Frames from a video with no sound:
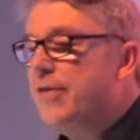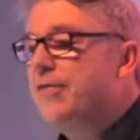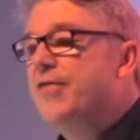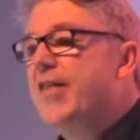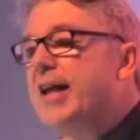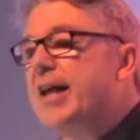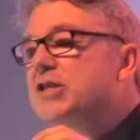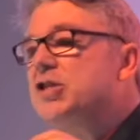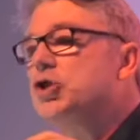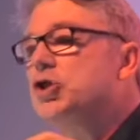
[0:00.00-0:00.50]
And
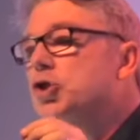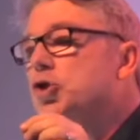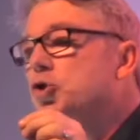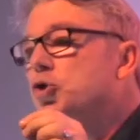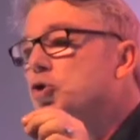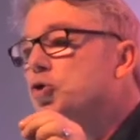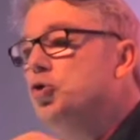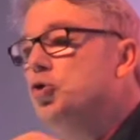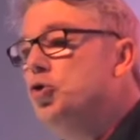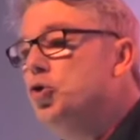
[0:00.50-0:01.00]
that's the
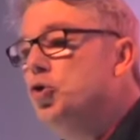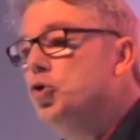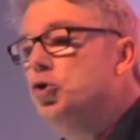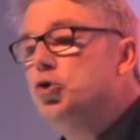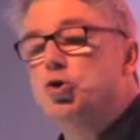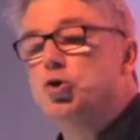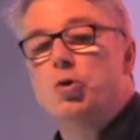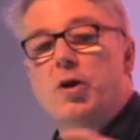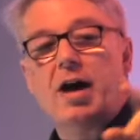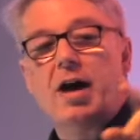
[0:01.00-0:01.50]
good
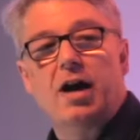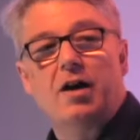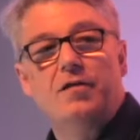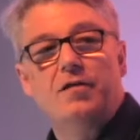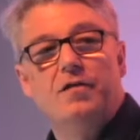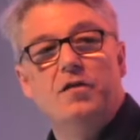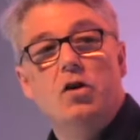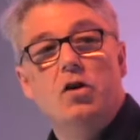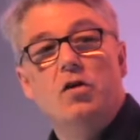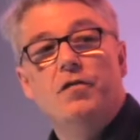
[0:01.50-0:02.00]
news you
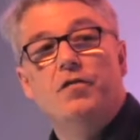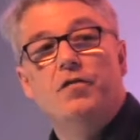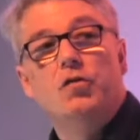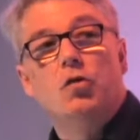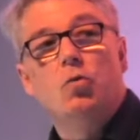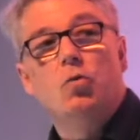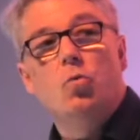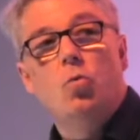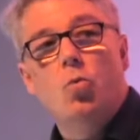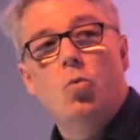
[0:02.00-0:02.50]
have for
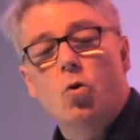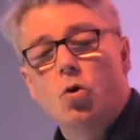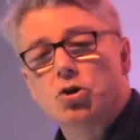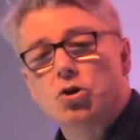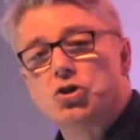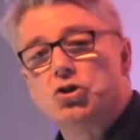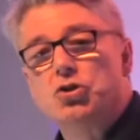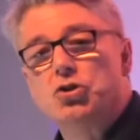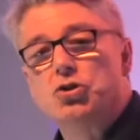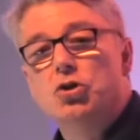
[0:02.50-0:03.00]
the
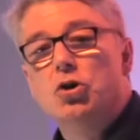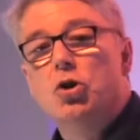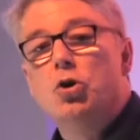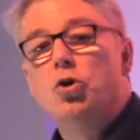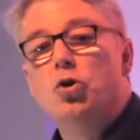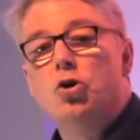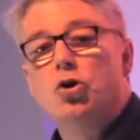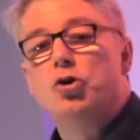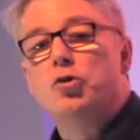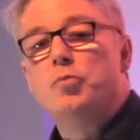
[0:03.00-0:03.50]
worst
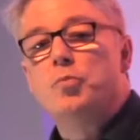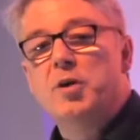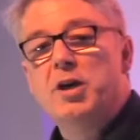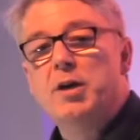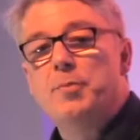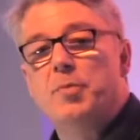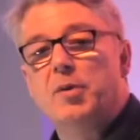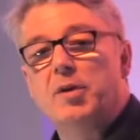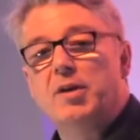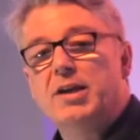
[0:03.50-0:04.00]
looking
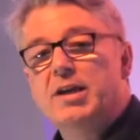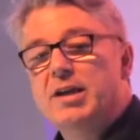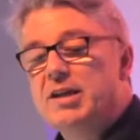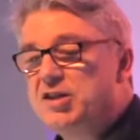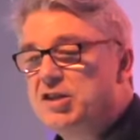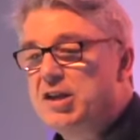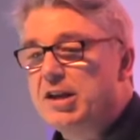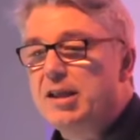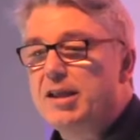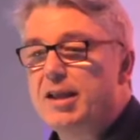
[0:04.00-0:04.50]
people
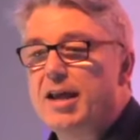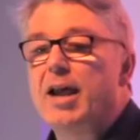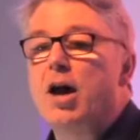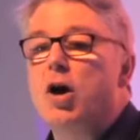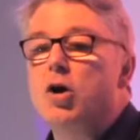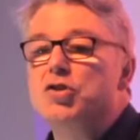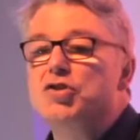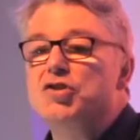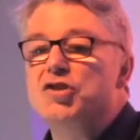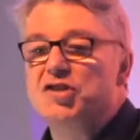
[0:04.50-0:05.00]
sitting in that
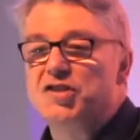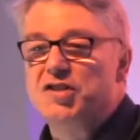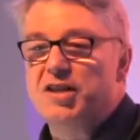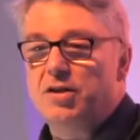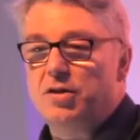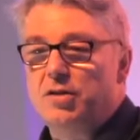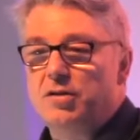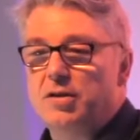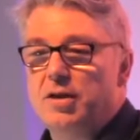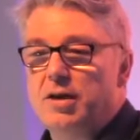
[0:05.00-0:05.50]
housing
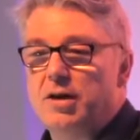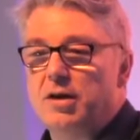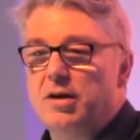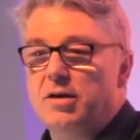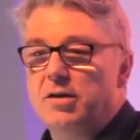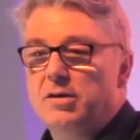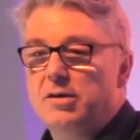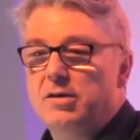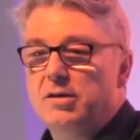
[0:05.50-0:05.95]
estate out there.